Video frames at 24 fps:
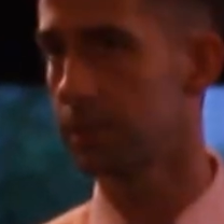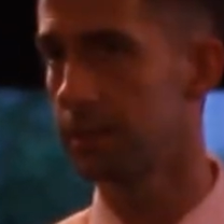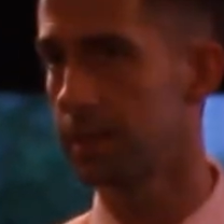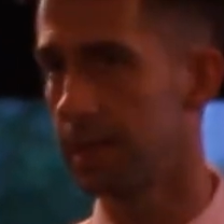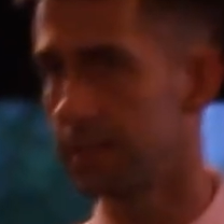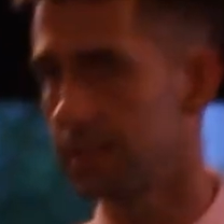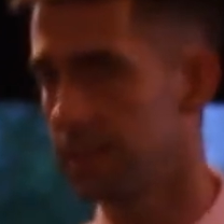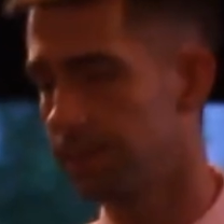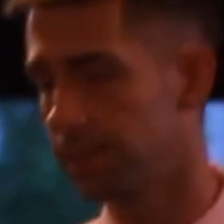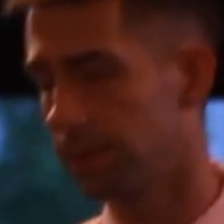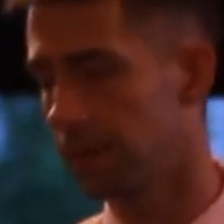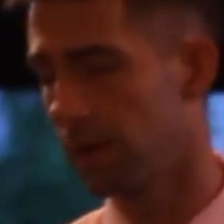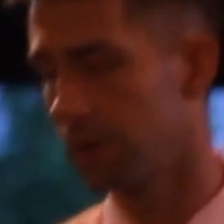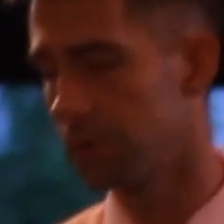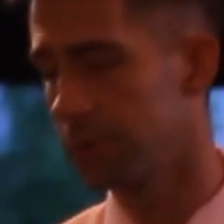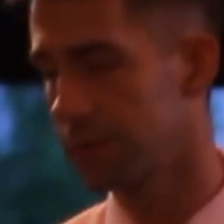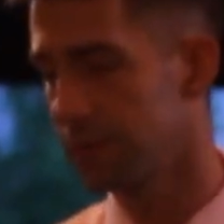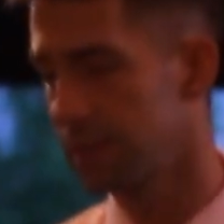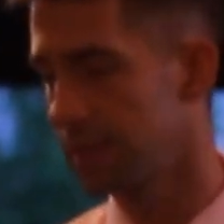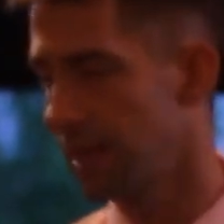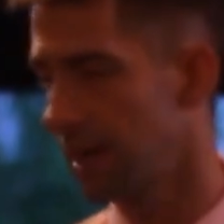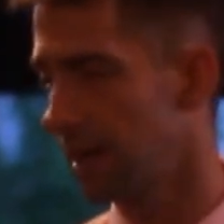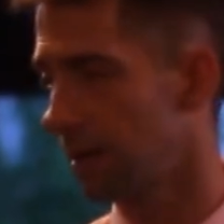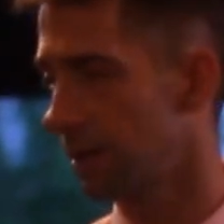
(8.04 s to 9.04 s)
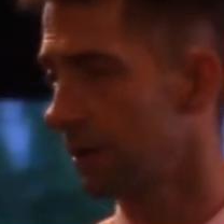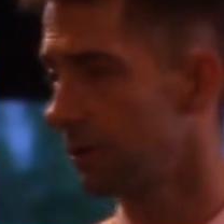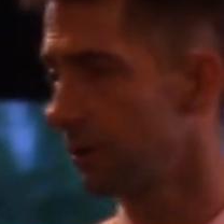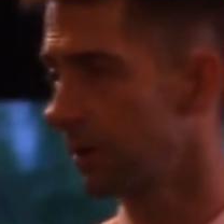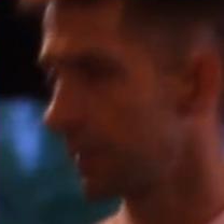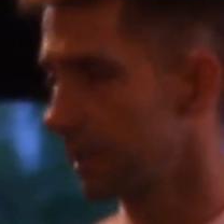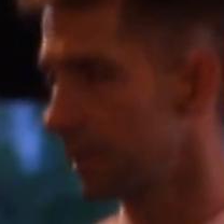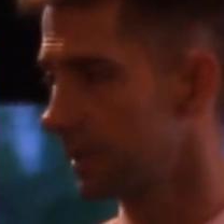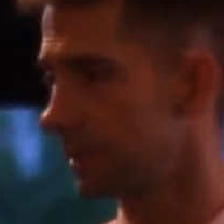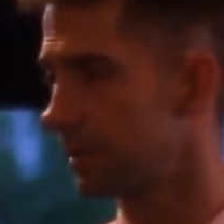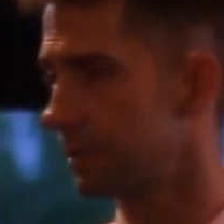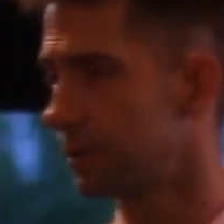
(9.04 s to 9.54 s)
Nancy Pelosi and Harry
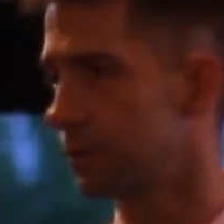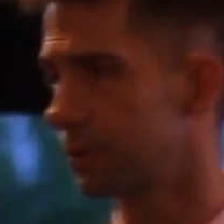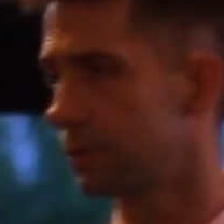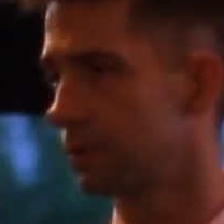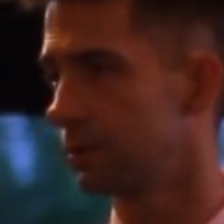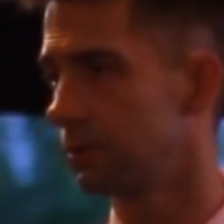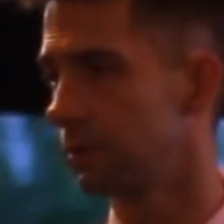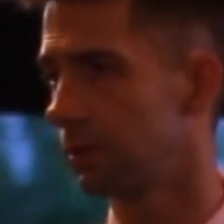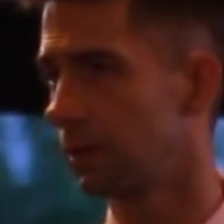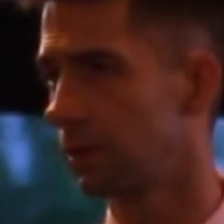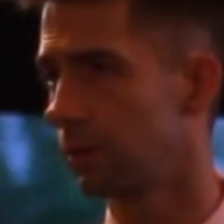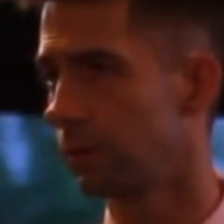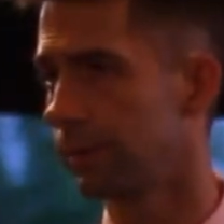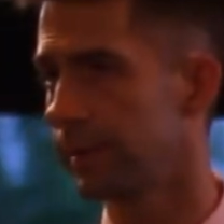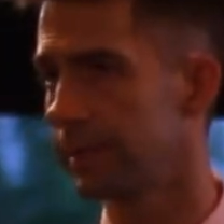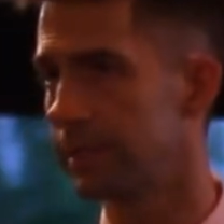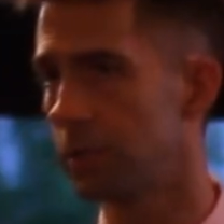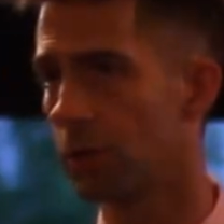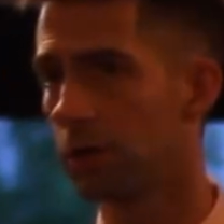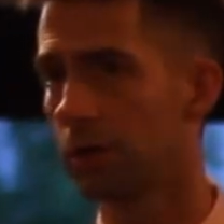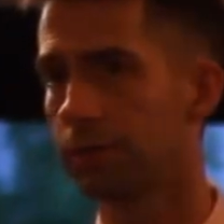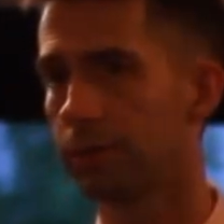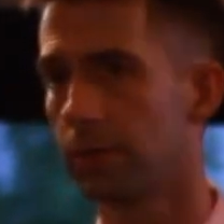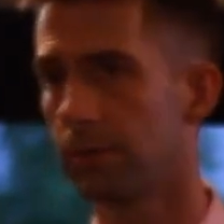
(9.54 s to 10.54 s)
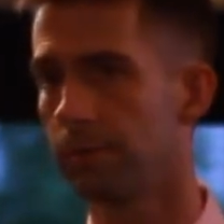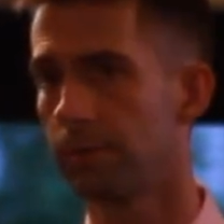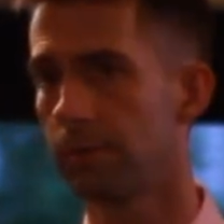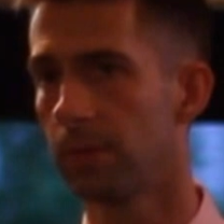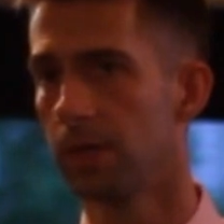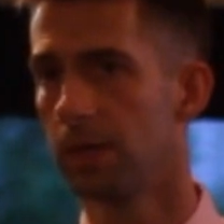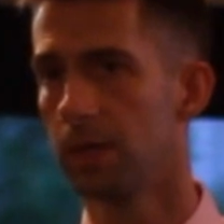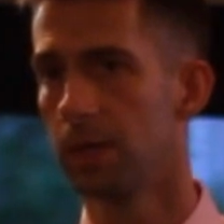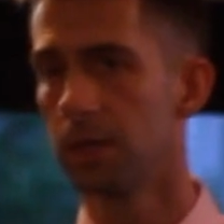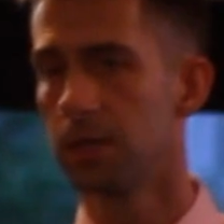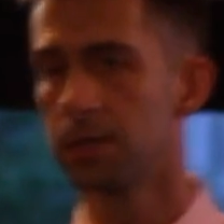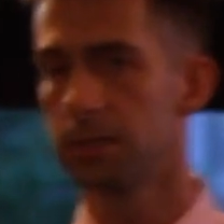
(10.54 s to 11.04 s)
Reid, would be two of them,
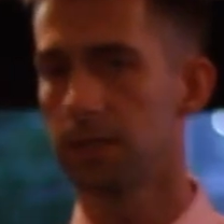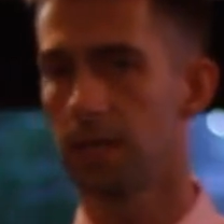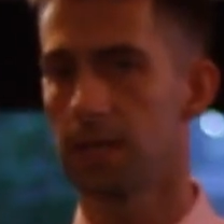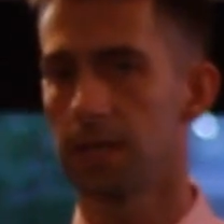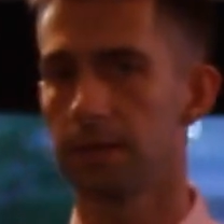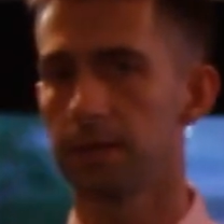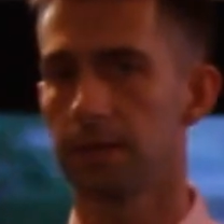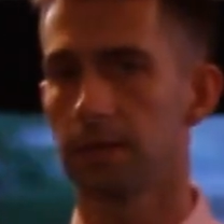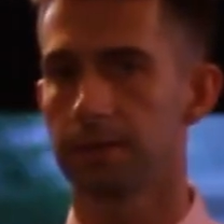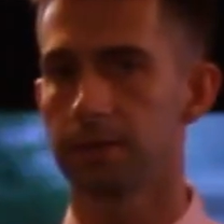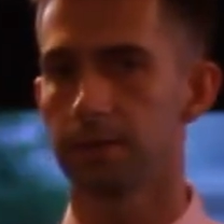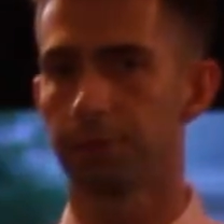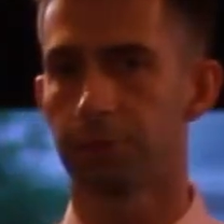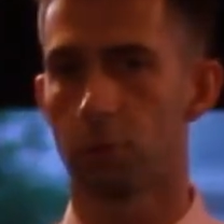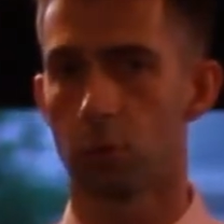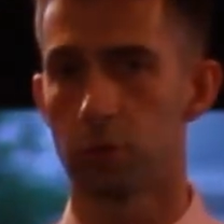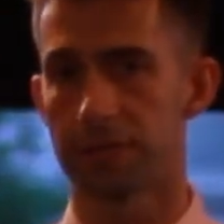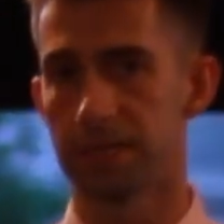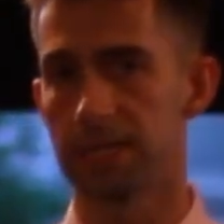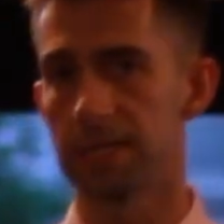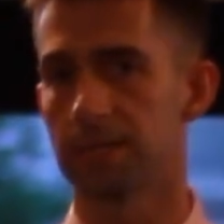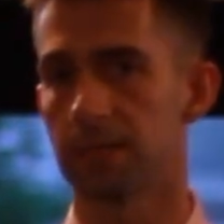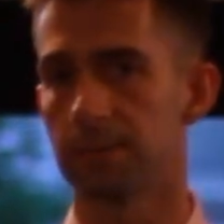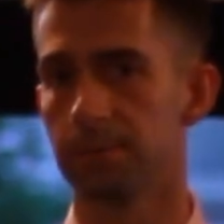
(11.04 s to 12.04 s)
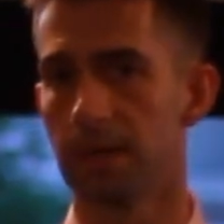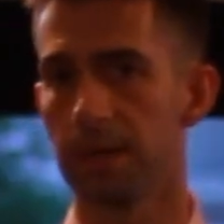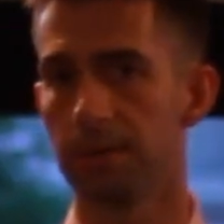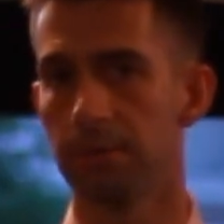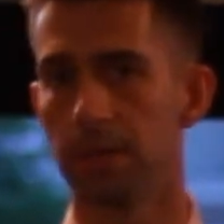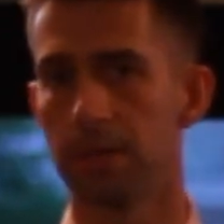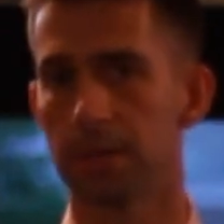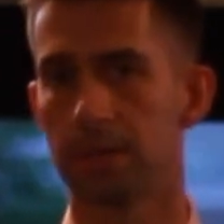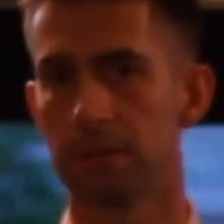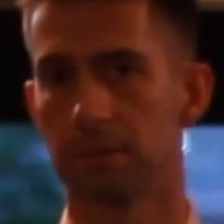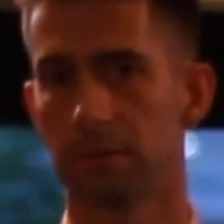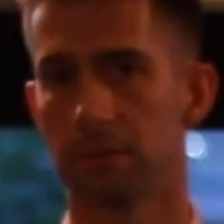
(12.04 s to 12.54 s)
say that the 14th
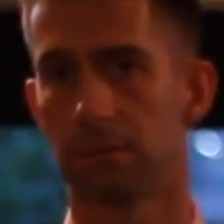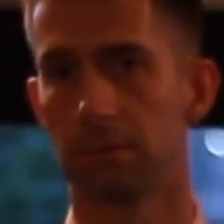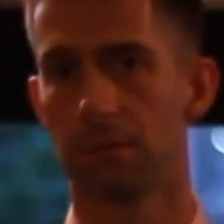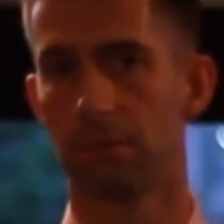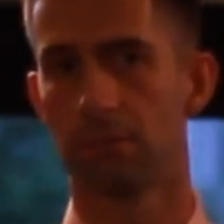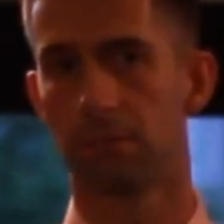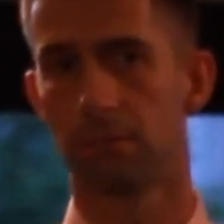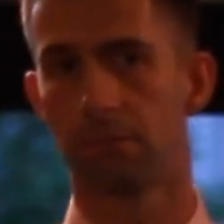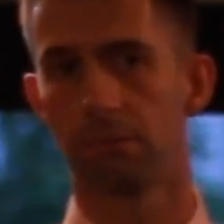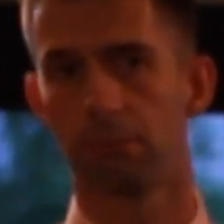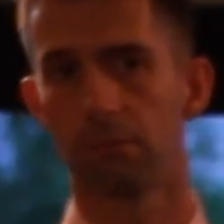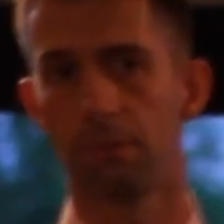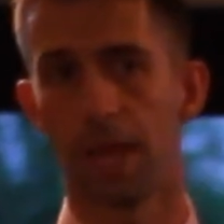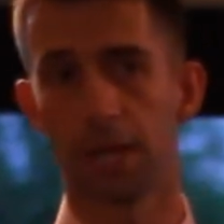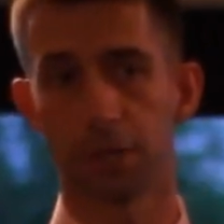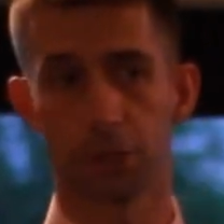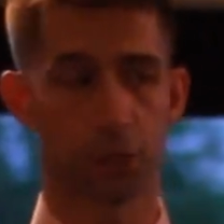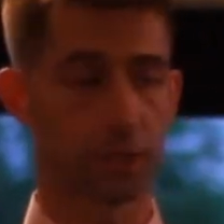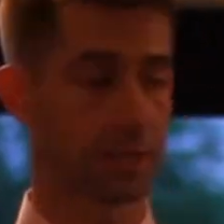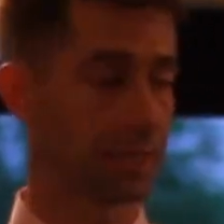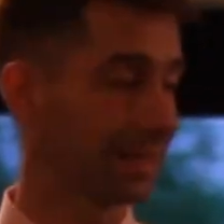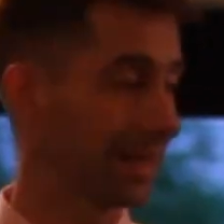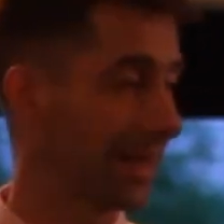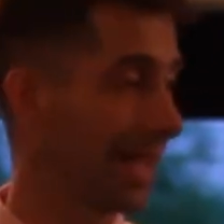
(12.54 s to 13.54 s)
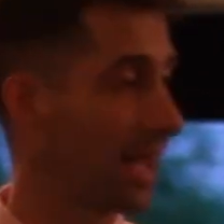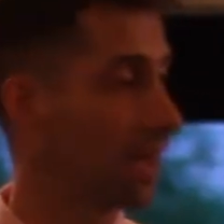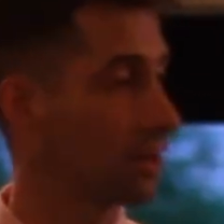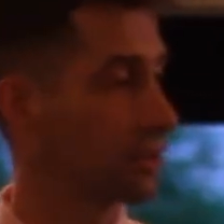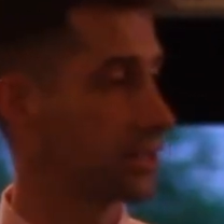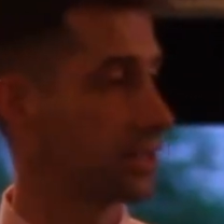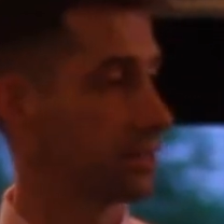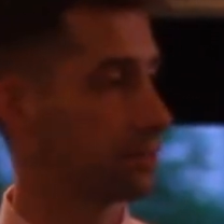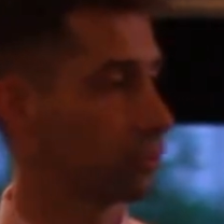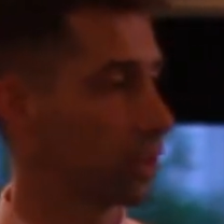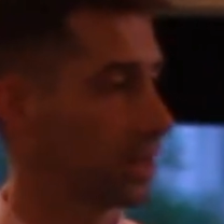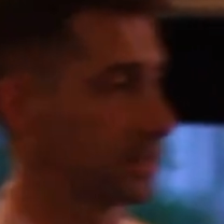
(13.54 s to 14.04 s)
Amendment actually
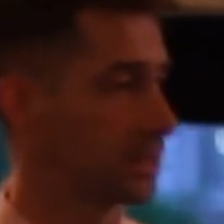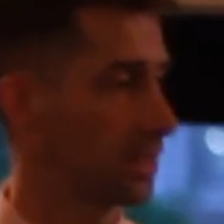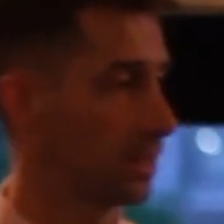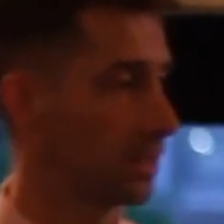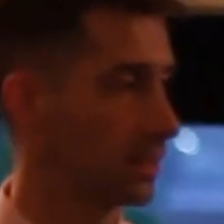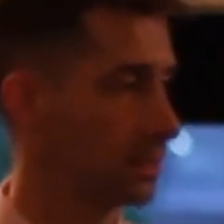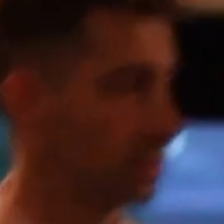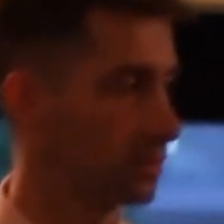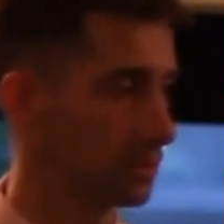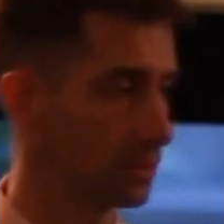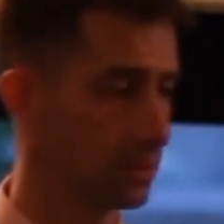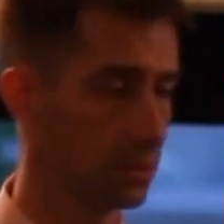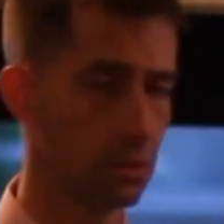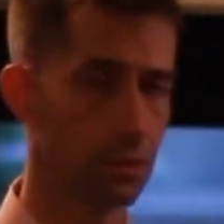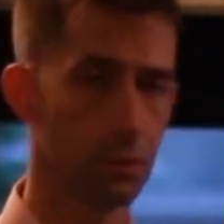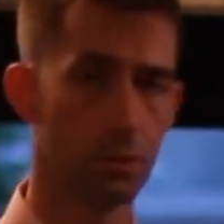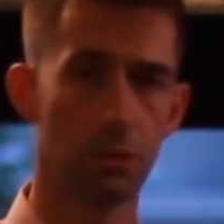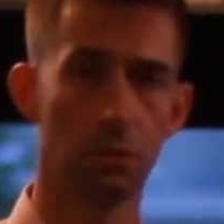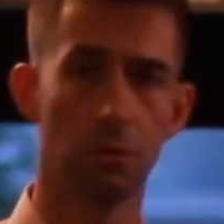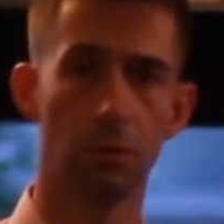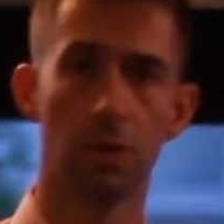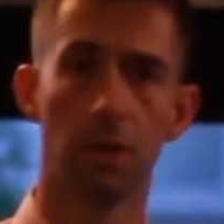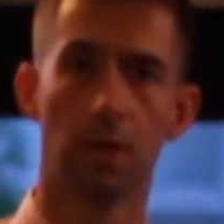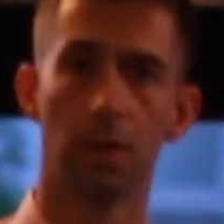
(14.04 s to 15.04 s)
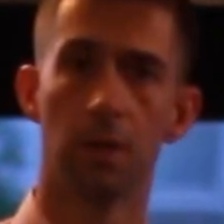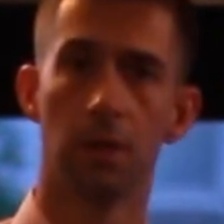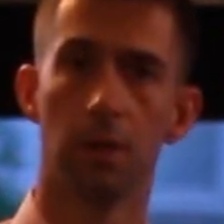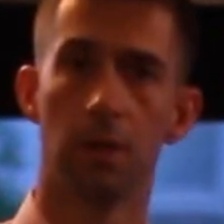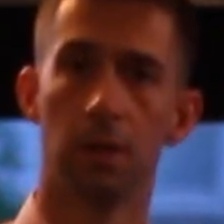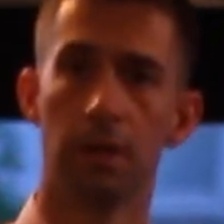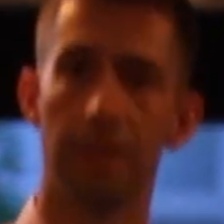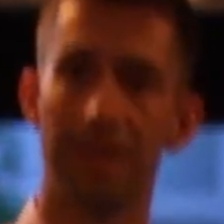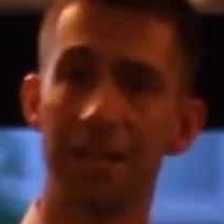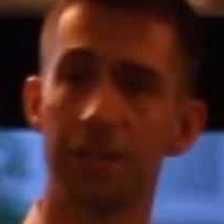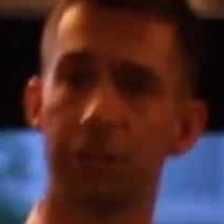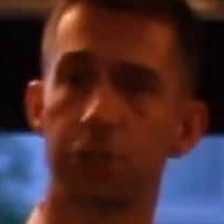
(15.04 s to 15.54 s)
allows the president to
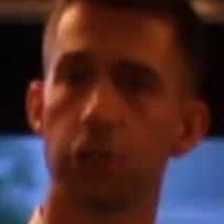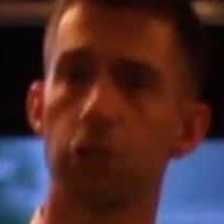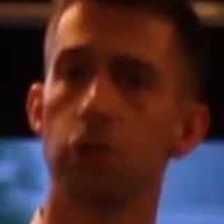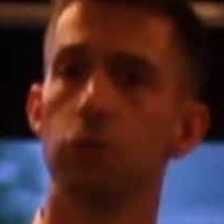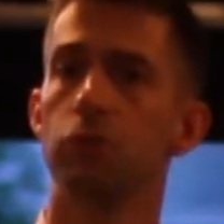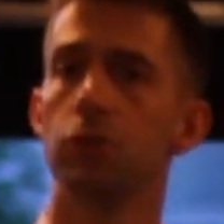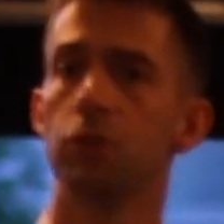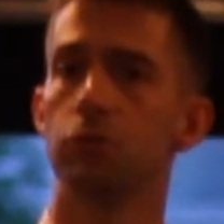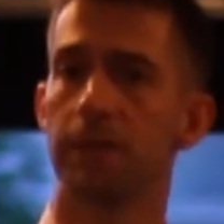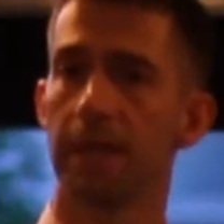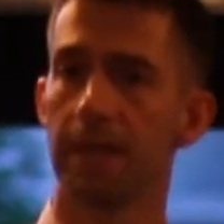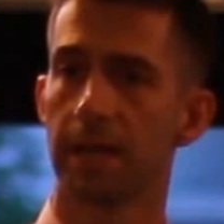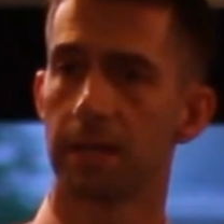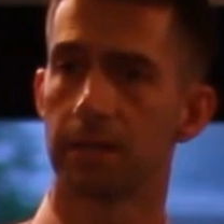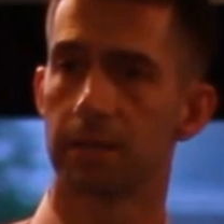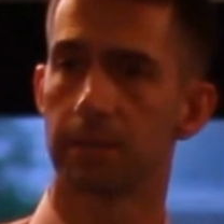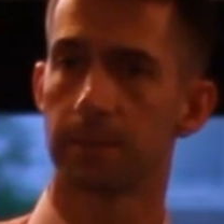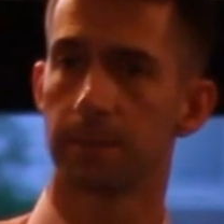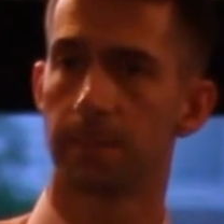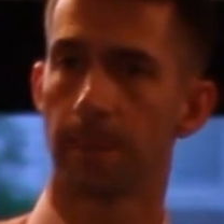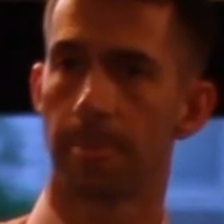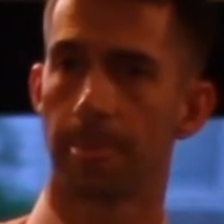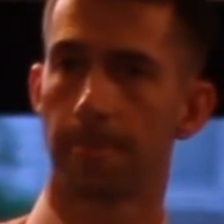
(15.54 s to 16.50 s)
issue new debt